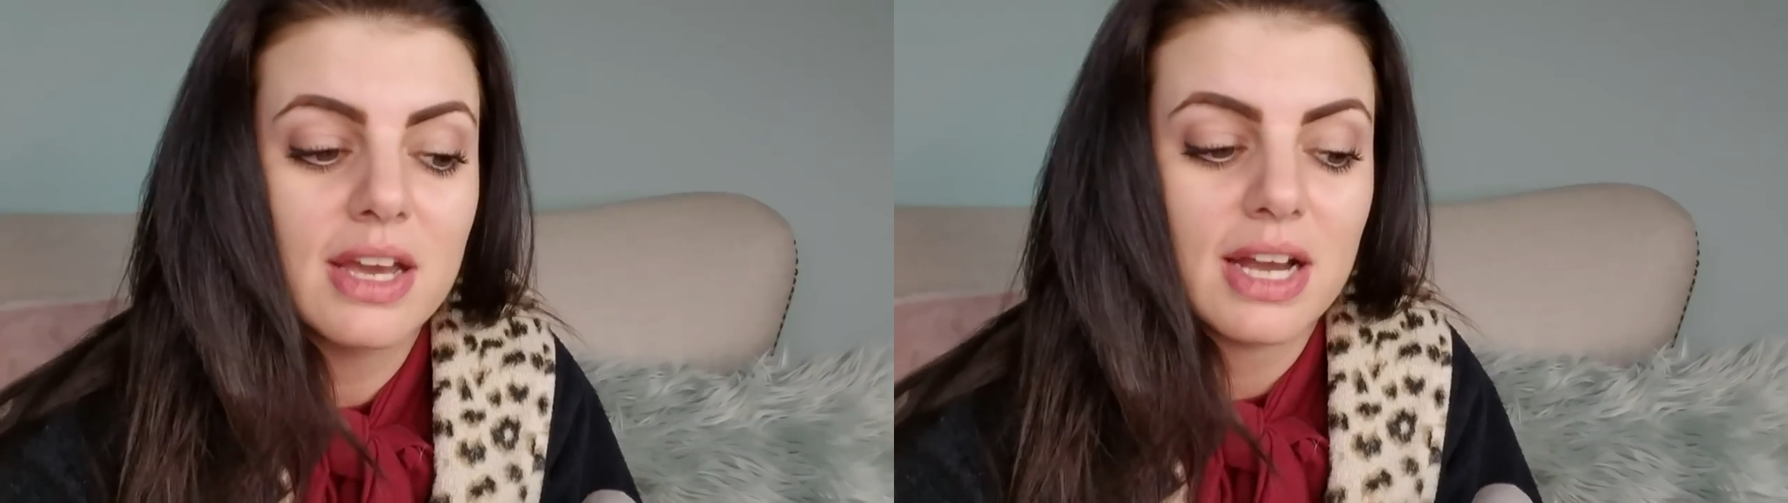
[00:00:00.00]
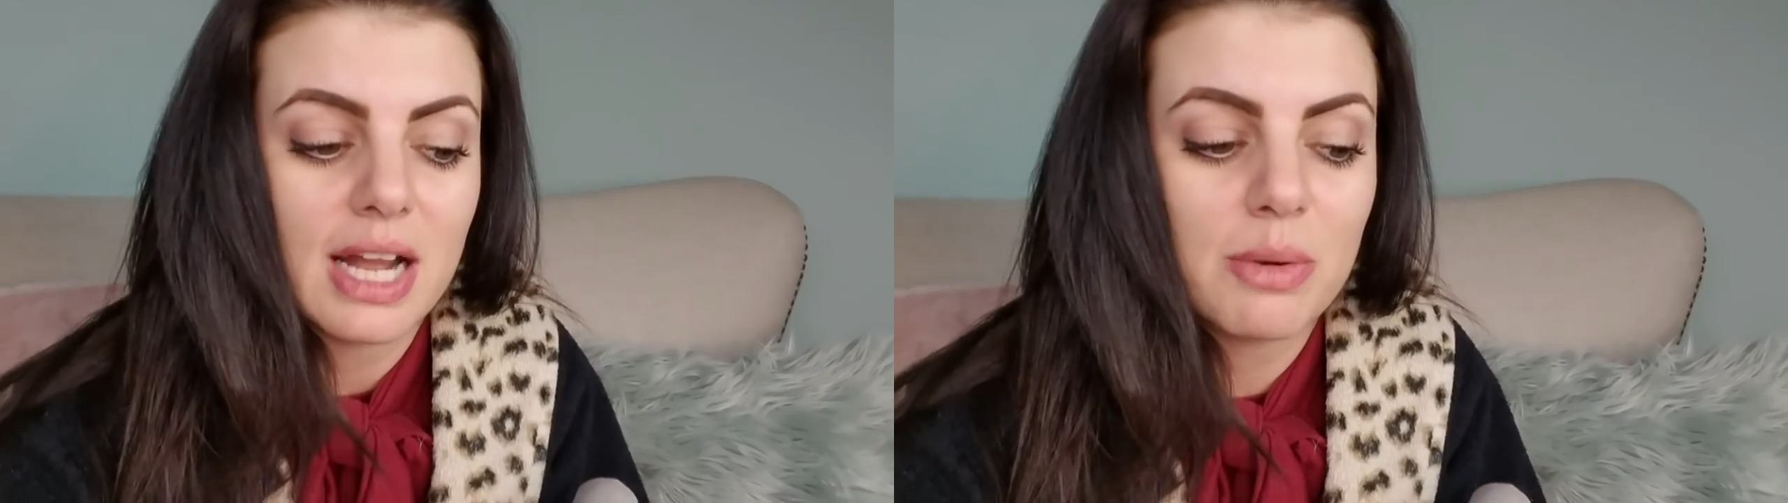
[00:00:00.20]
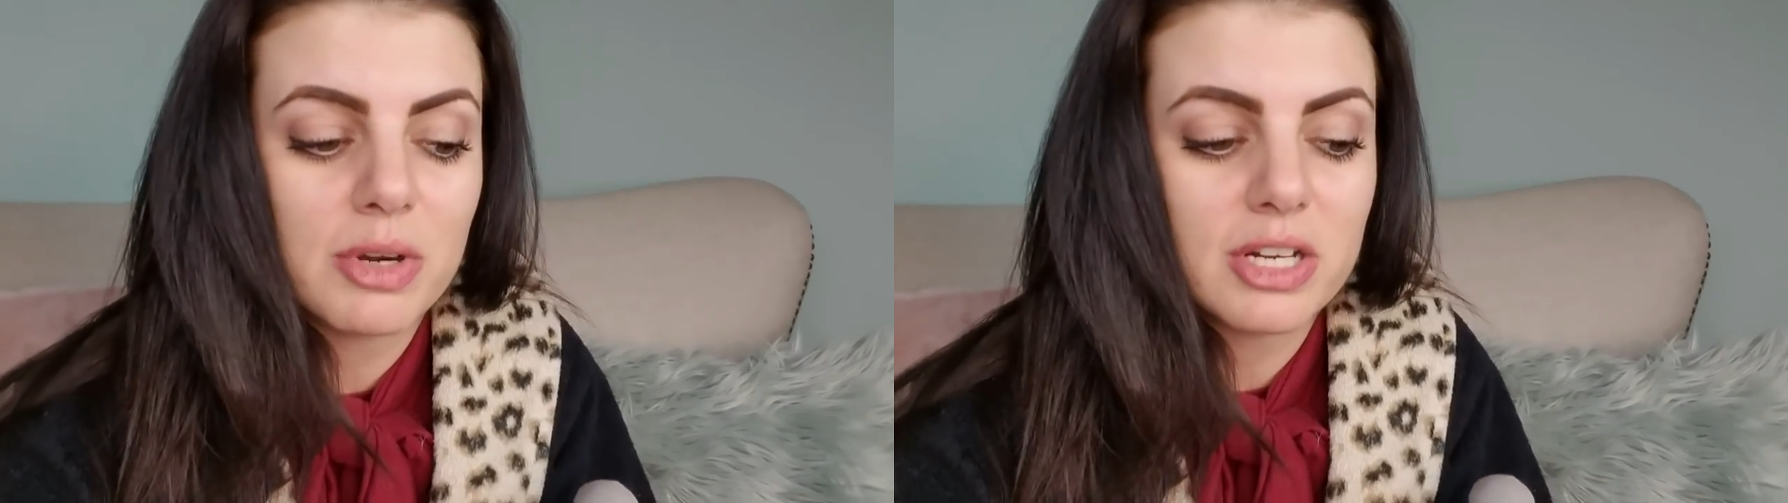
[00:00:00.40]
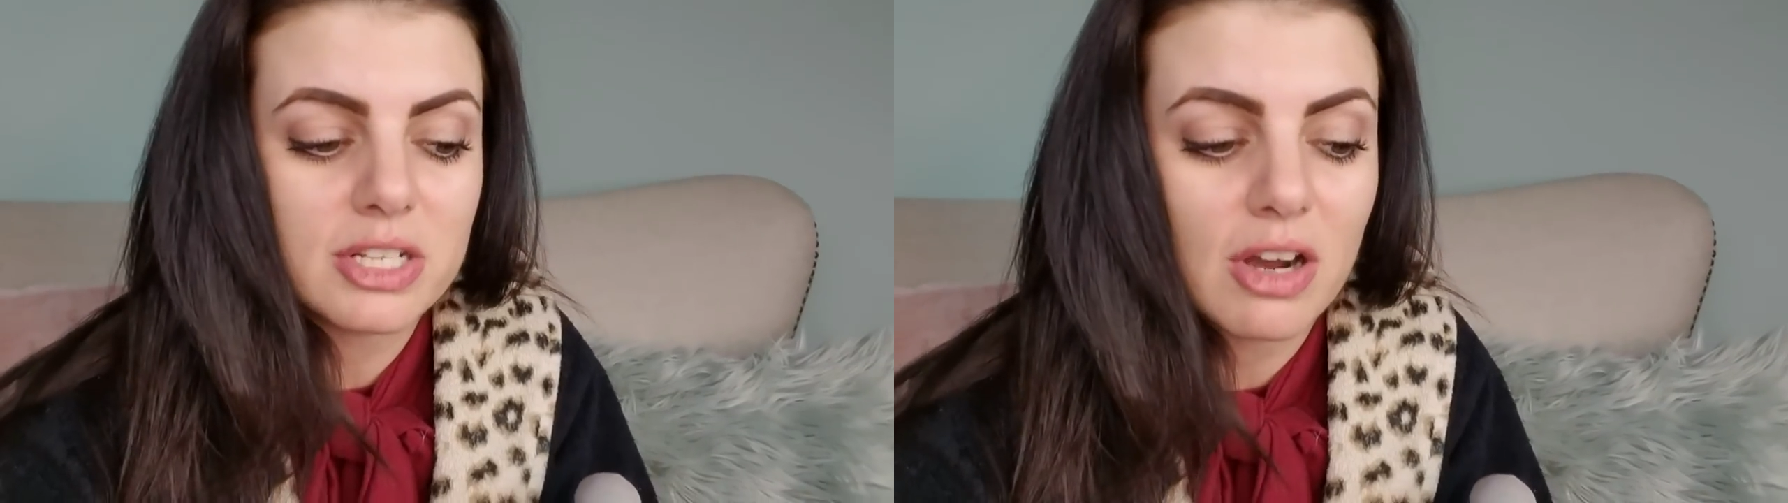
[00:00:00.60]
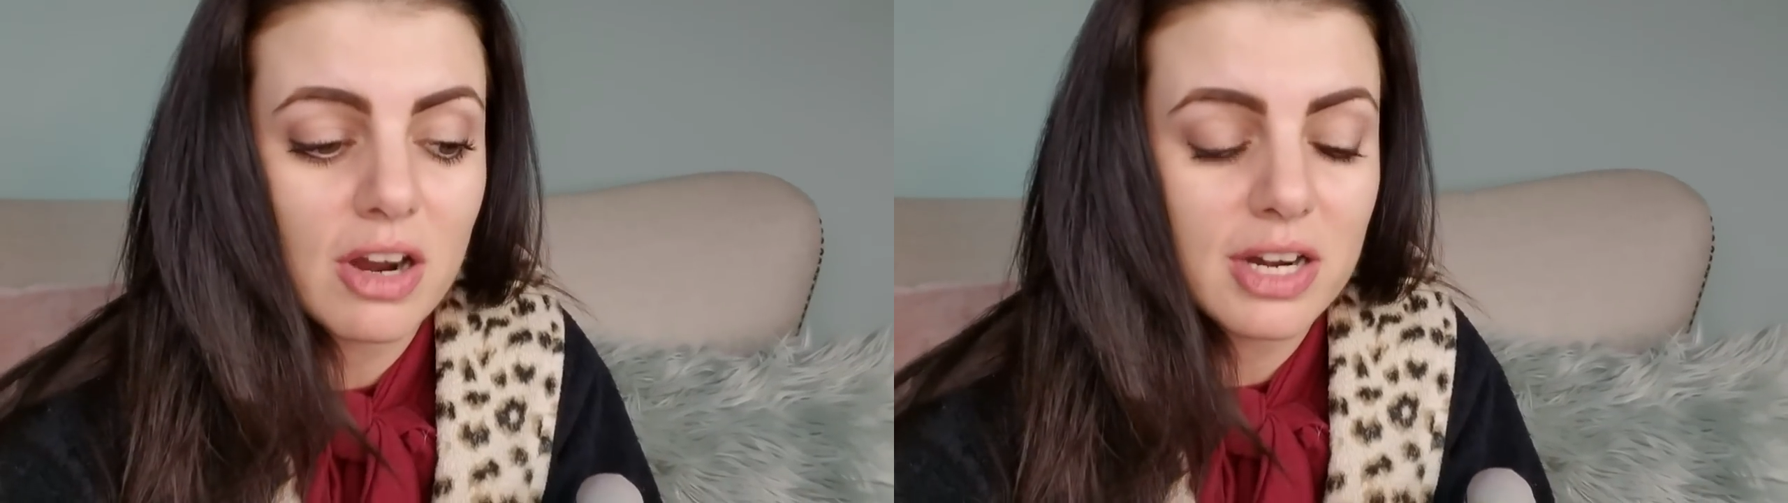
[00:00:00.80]
I worked
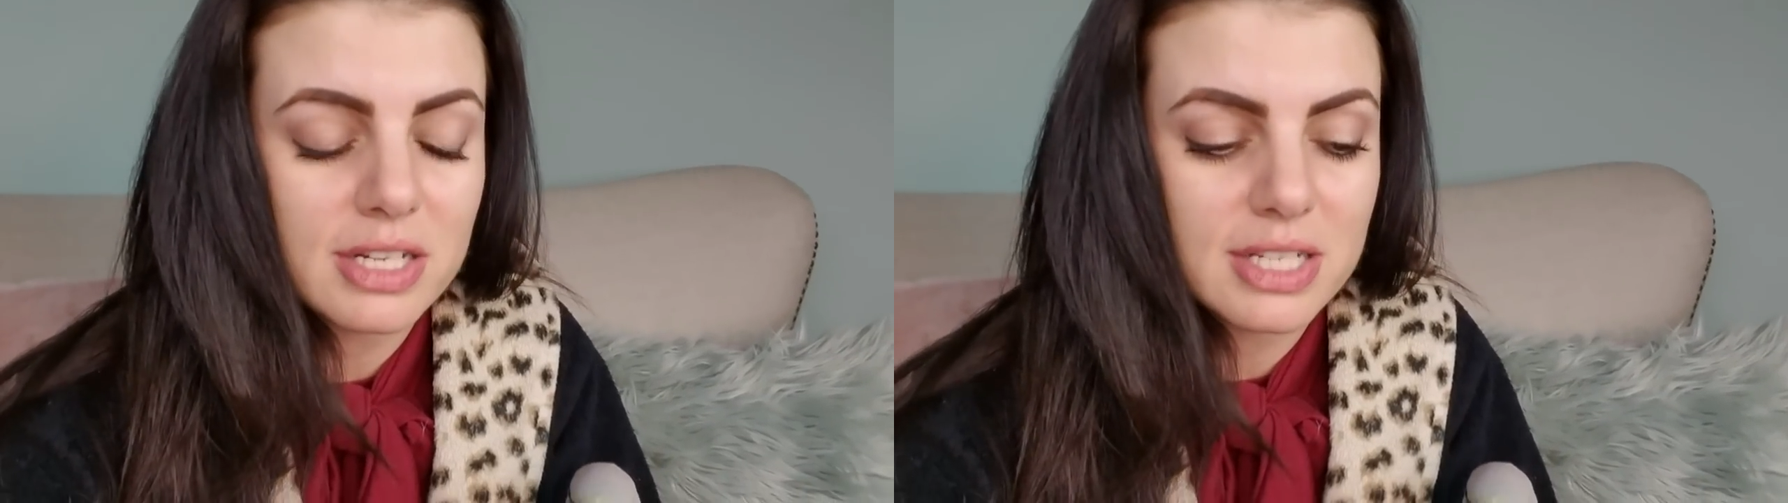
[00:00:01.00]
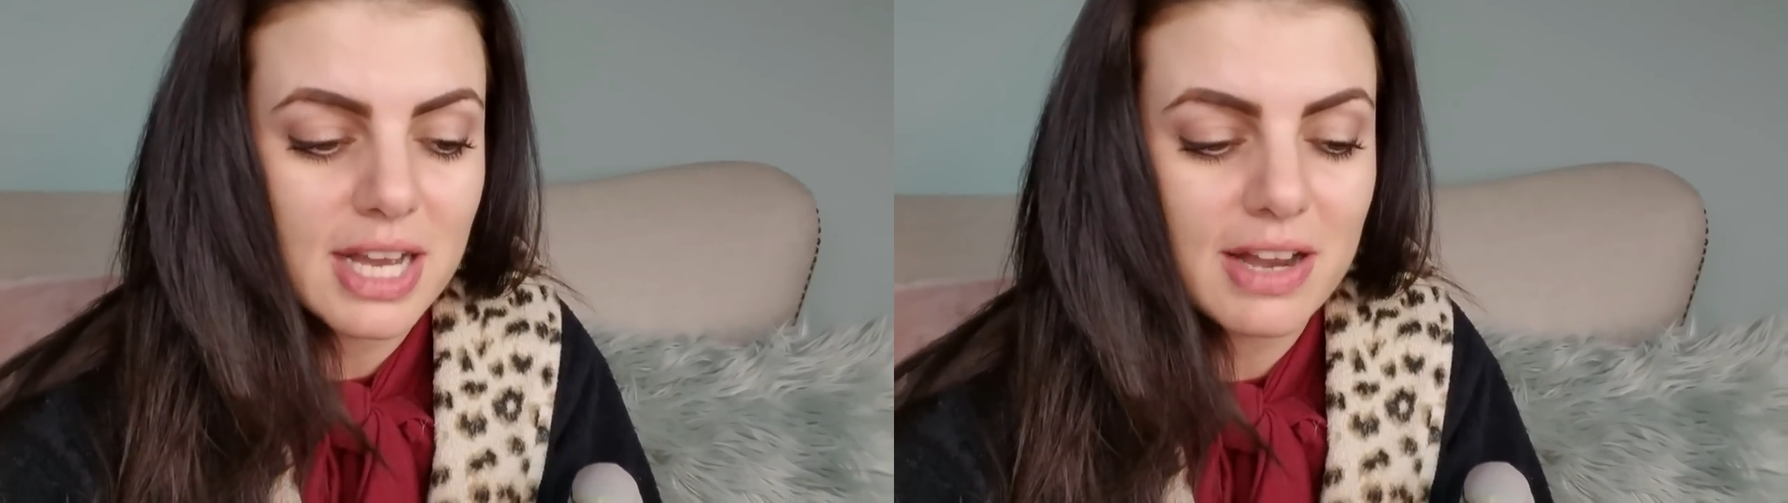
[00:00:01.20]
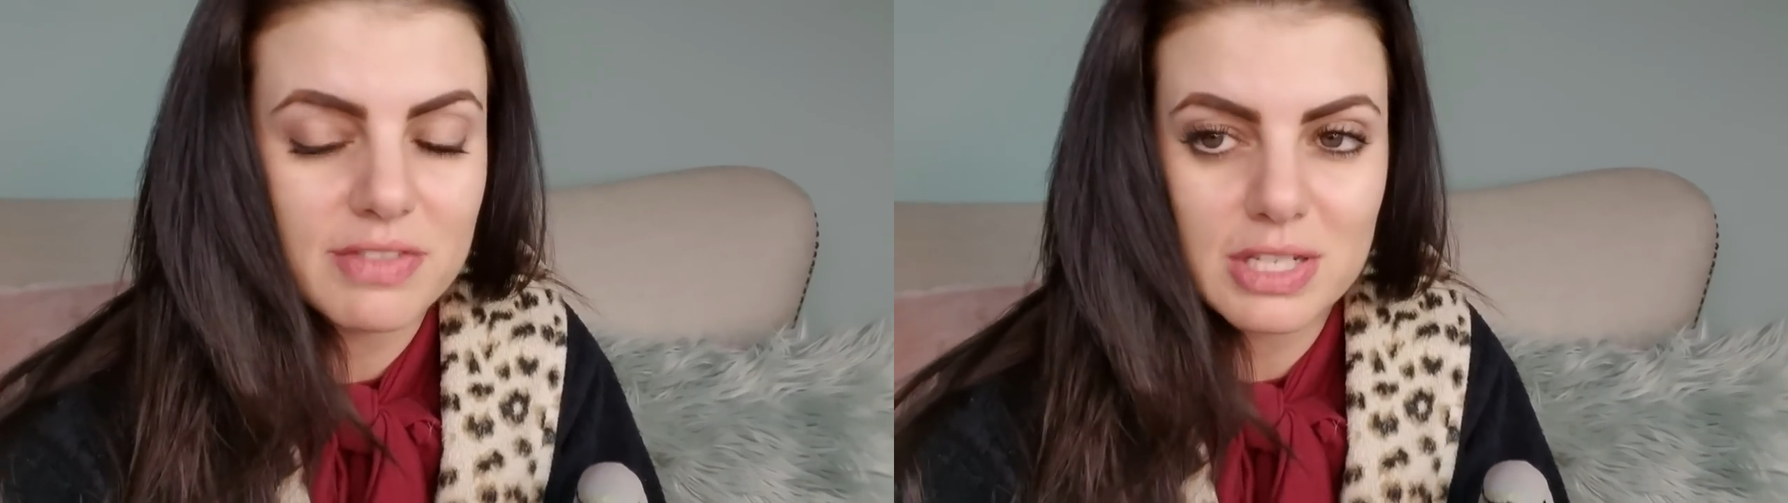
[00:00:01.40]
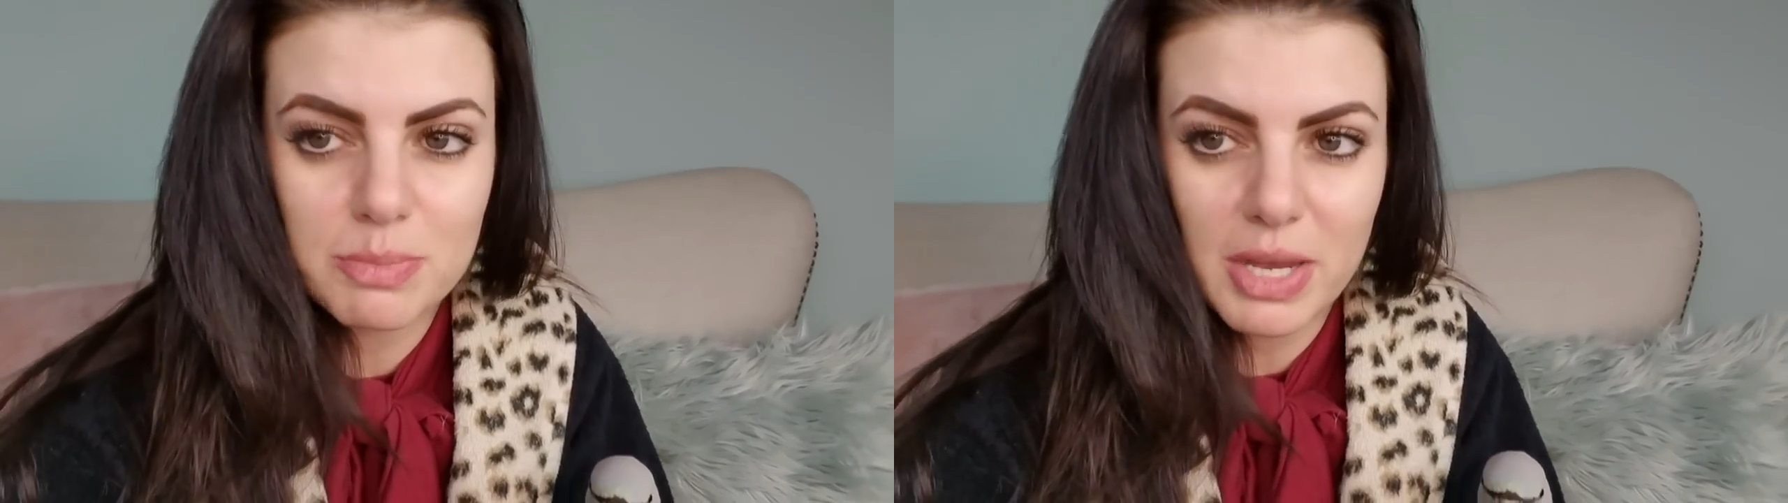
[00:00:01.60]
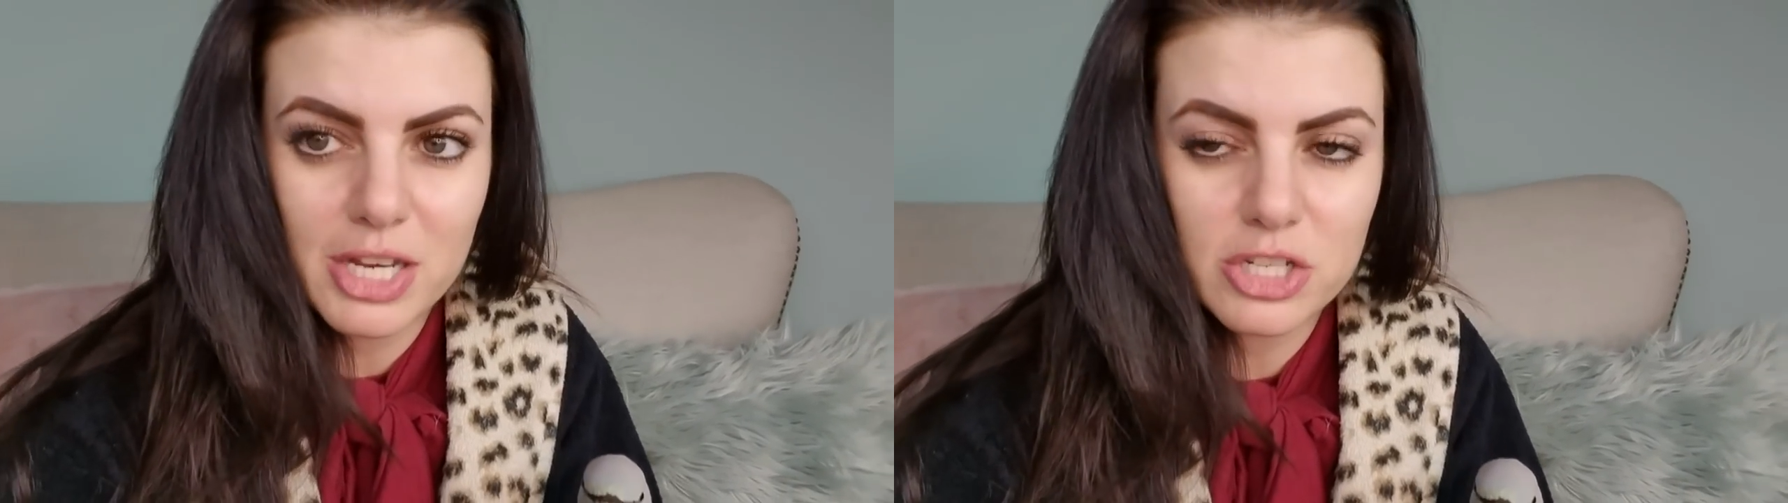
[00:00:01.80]
hard to have this page,